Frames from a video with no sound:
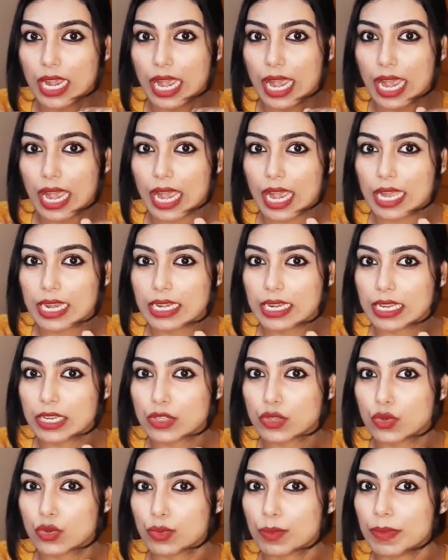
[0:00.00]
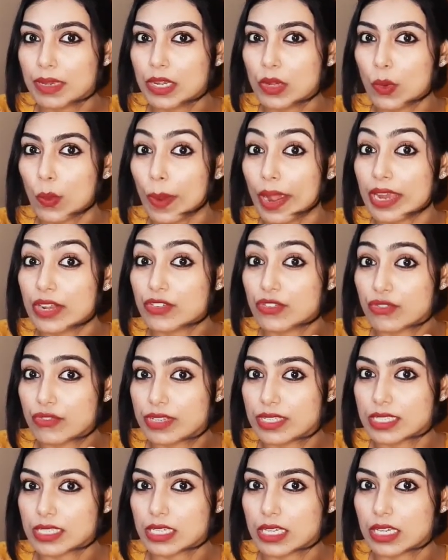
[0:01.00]
and it could be quite
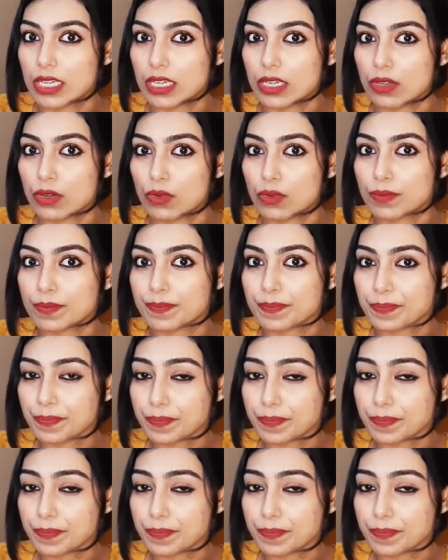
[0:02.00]
risky, you know.